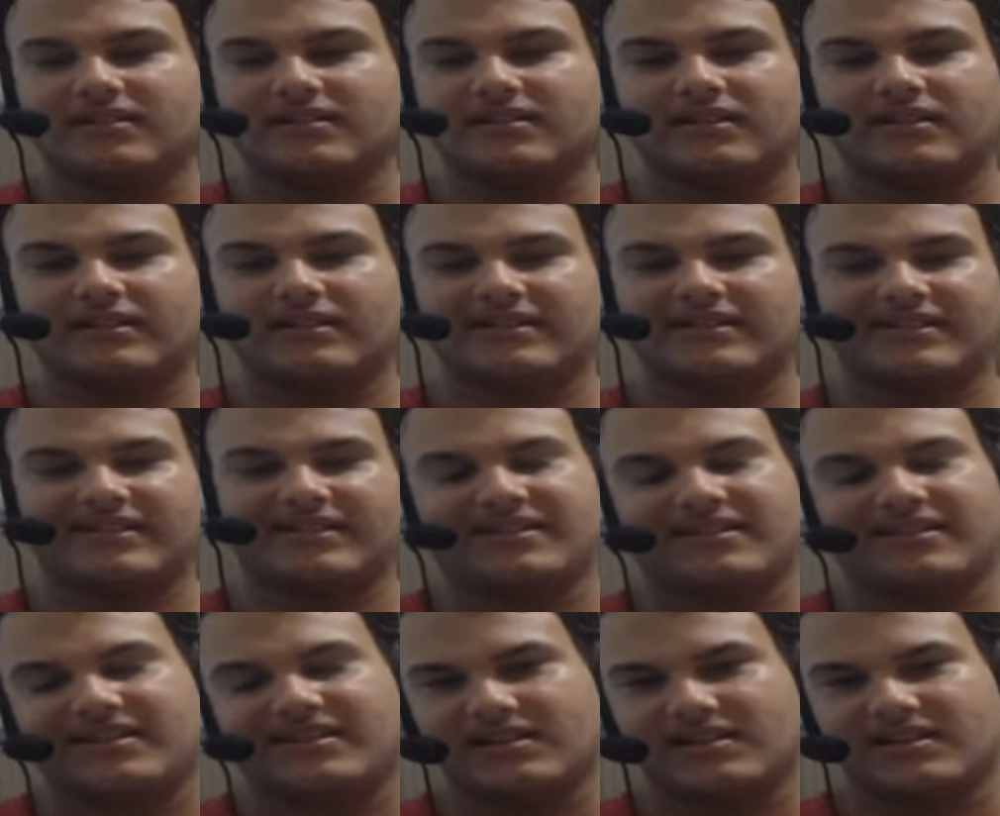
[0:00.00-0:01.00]
like
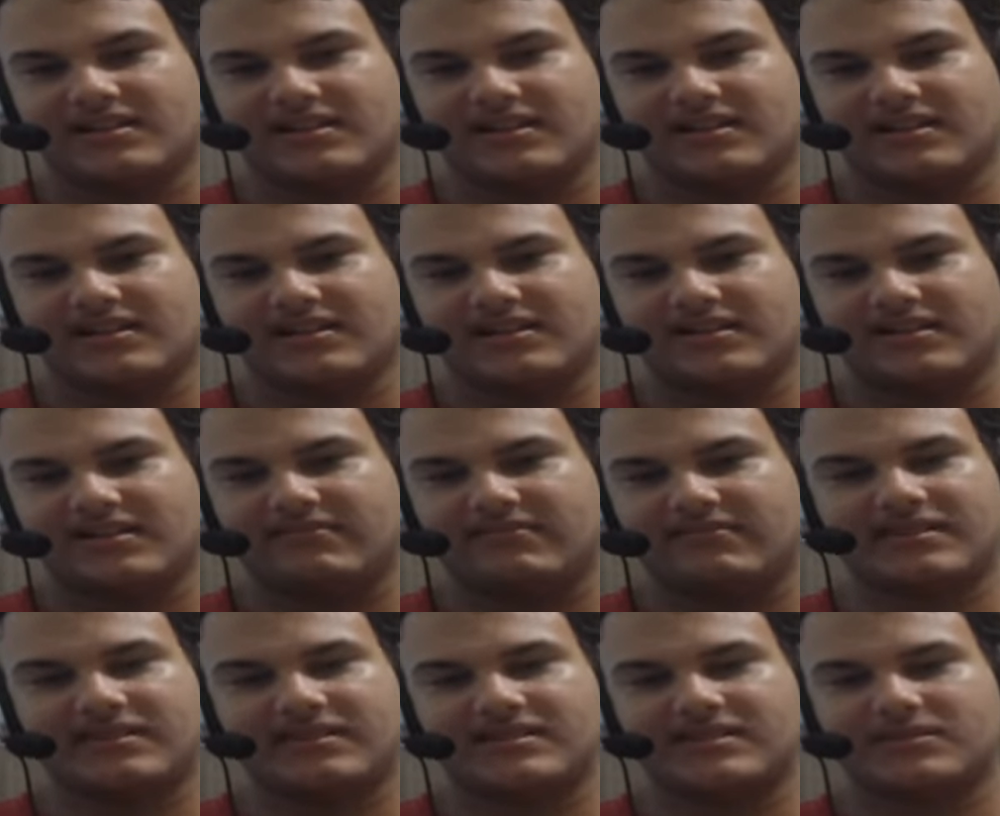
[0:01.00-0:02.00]

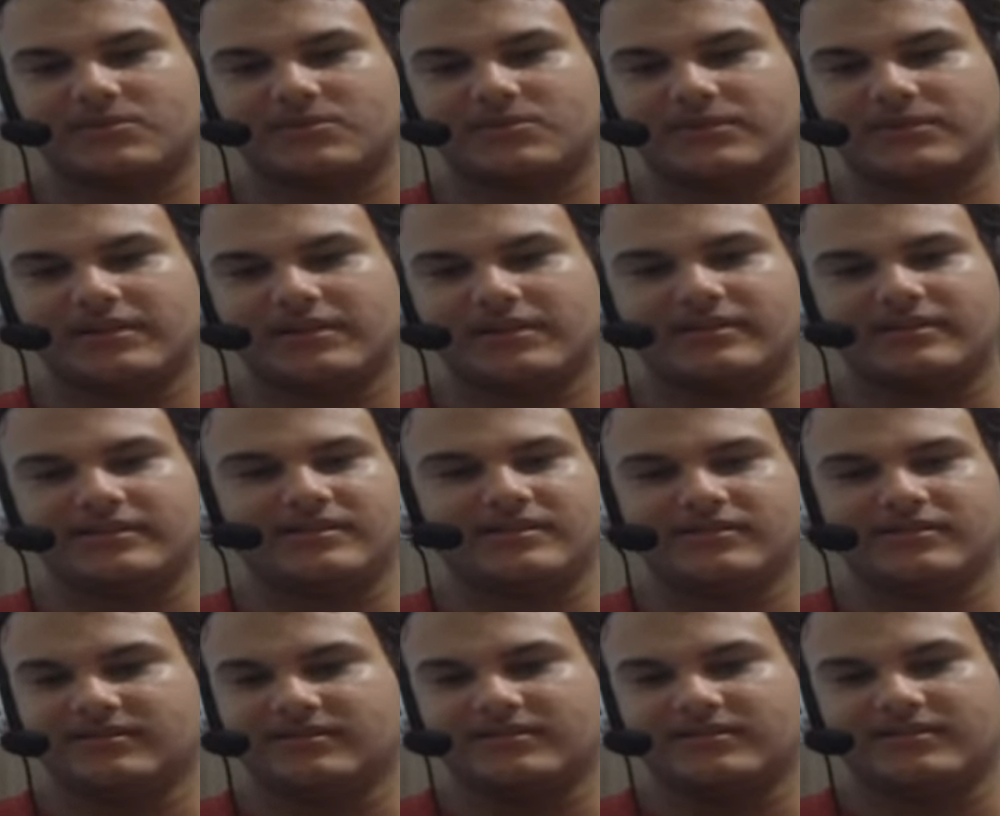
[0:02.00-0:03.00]
this is really
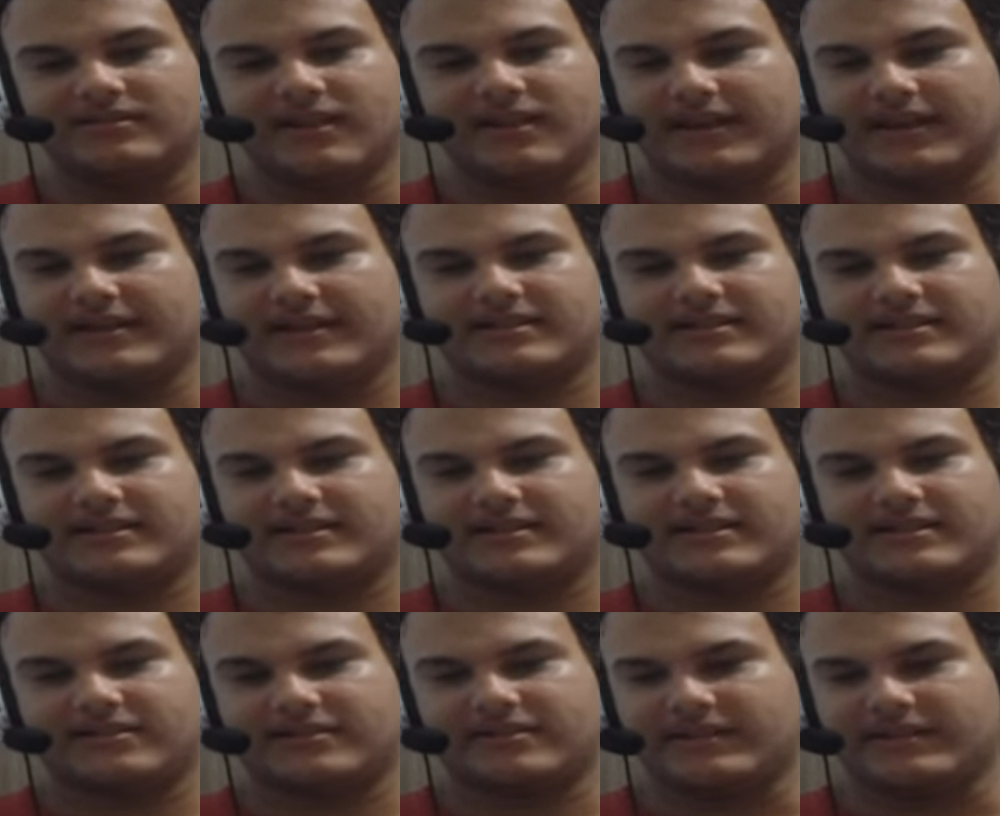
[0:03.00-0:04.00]
not
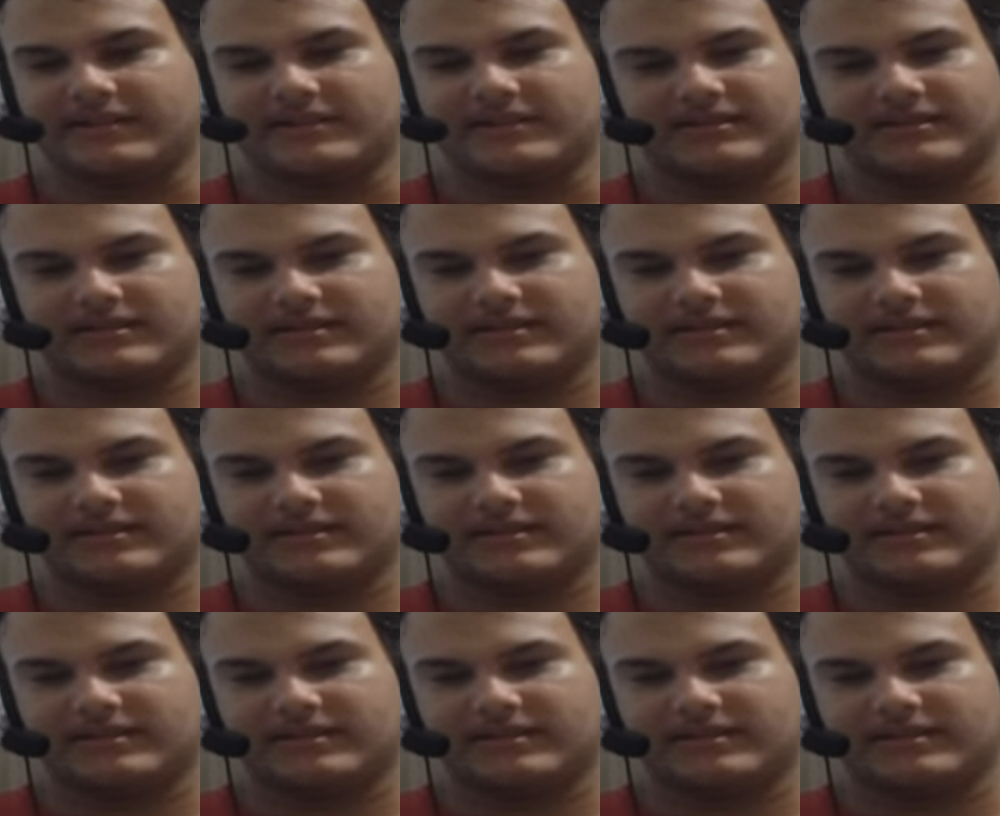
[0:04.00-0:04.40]
necessary.